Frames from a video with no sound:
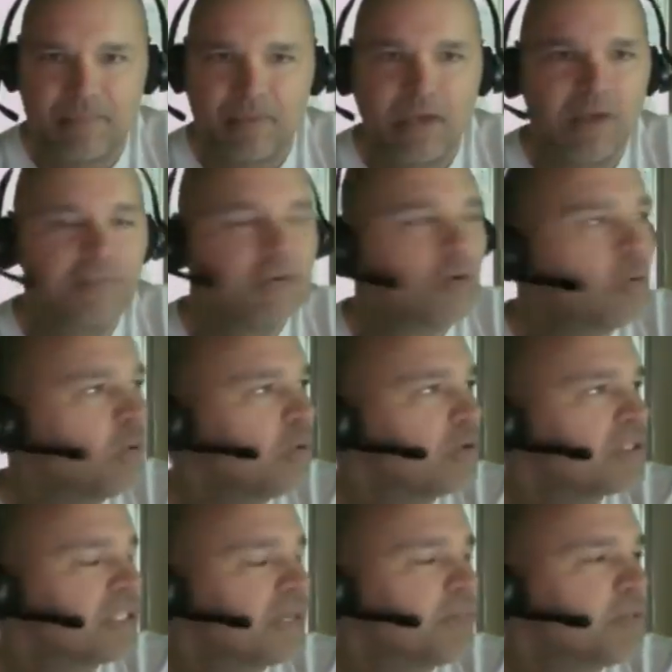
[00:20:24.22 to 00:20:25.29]
of
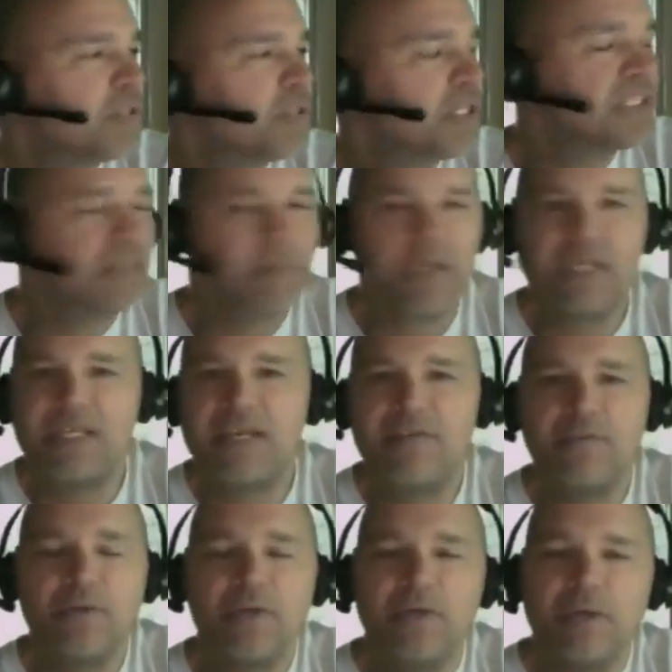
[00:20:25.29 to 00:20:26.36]
course I'd participate in
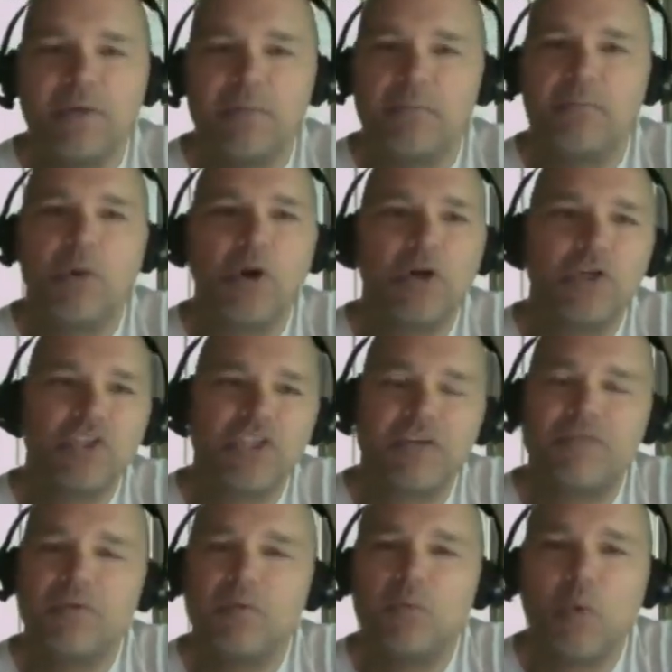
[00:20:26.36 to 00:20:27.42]
every march
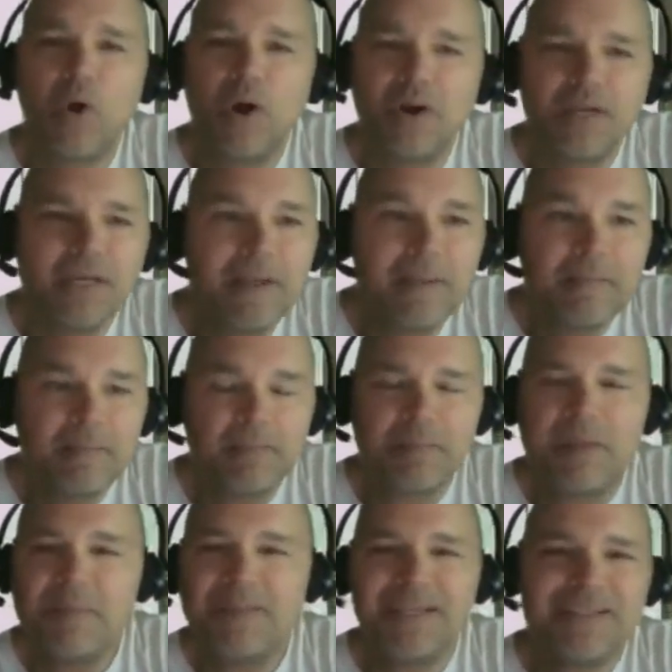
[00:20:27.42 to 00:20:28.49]
every walk but
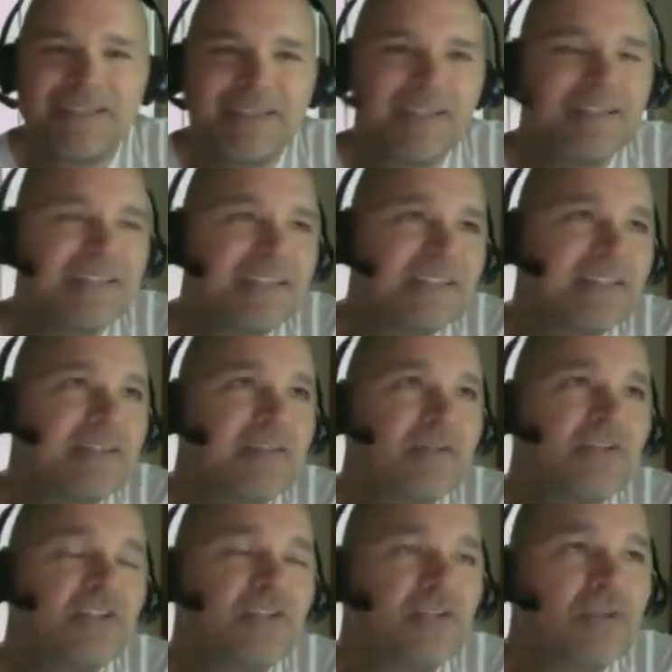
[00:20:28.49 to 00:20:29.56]
maybe that, that that's
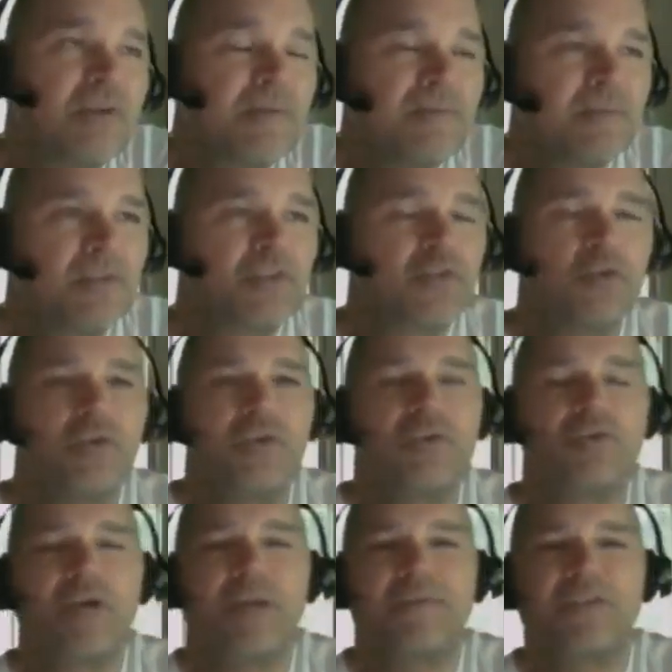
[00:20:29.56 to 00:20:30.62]
there's truth
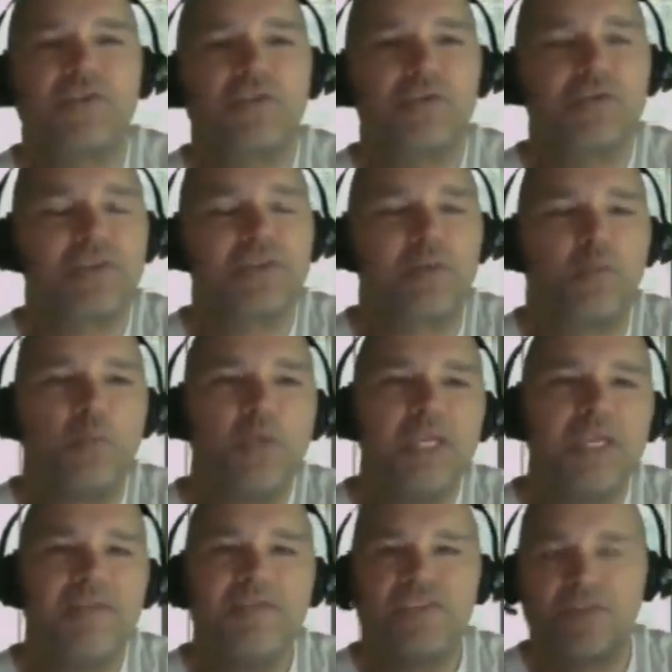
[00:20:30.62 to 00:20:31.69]
drops and truth that
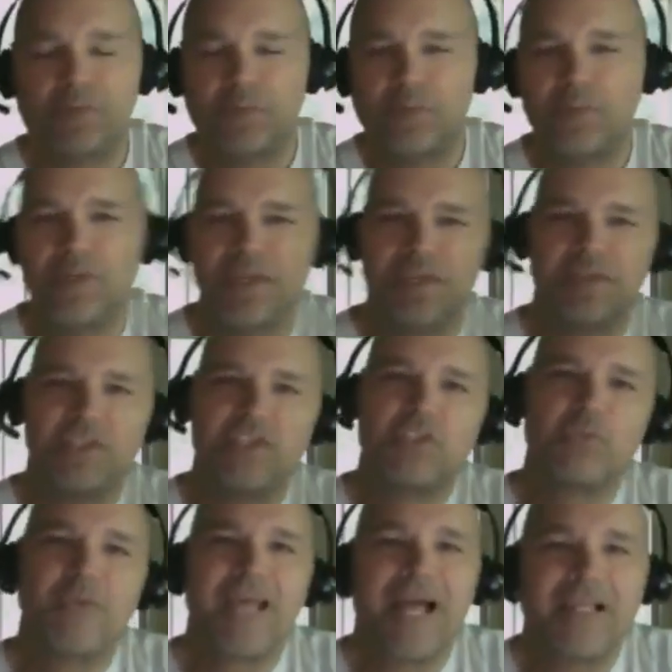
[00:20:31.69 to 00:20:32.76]
weaves through this
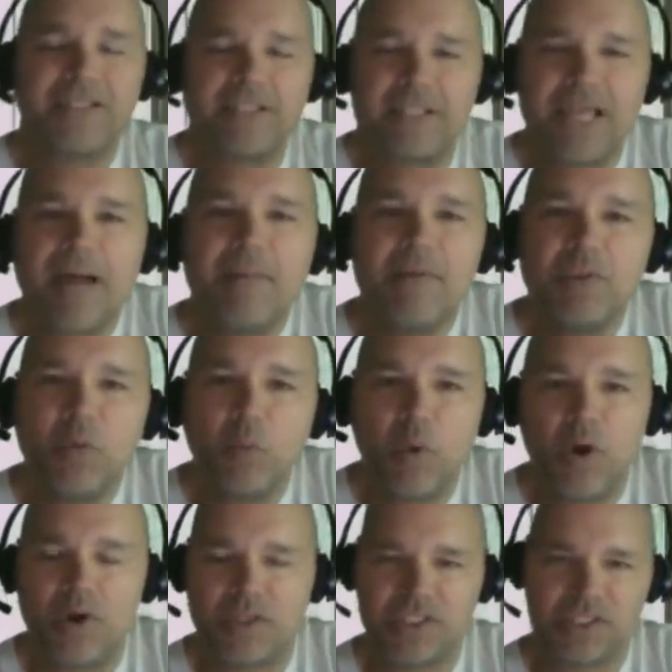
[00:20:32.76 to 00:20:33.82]
reality how about the
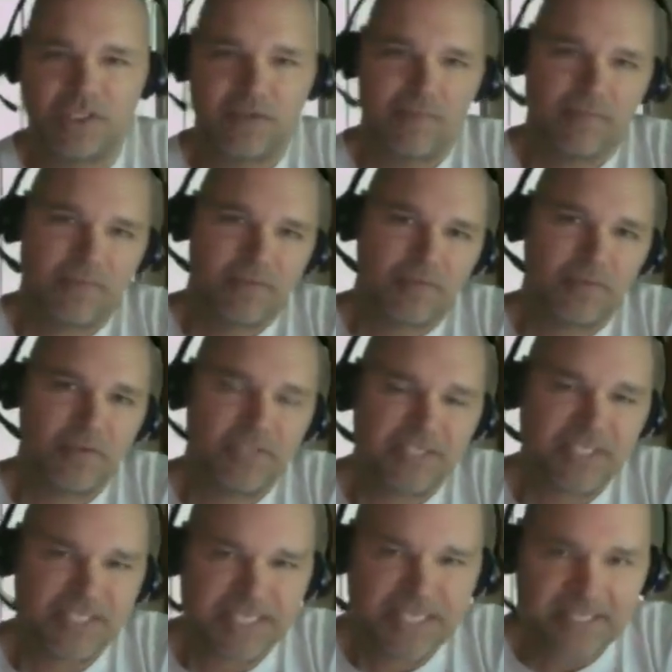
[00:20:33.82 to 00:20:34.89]
walks for the
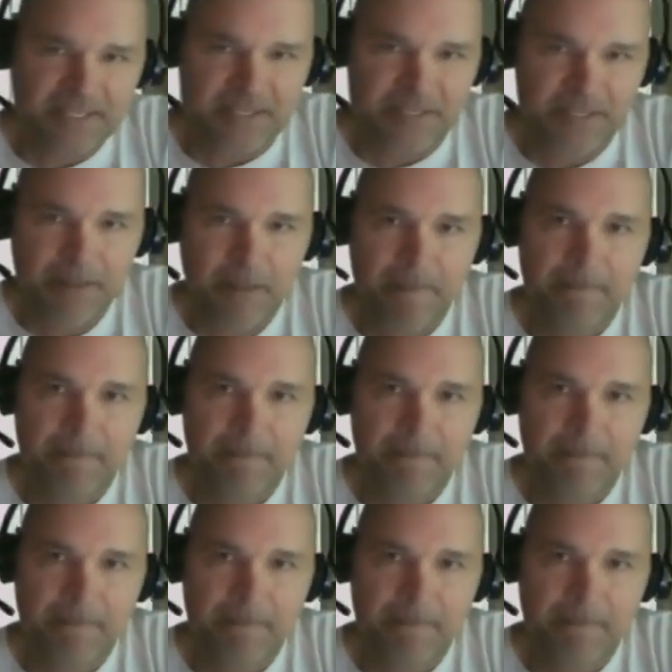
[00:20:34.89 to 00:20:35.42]
diseases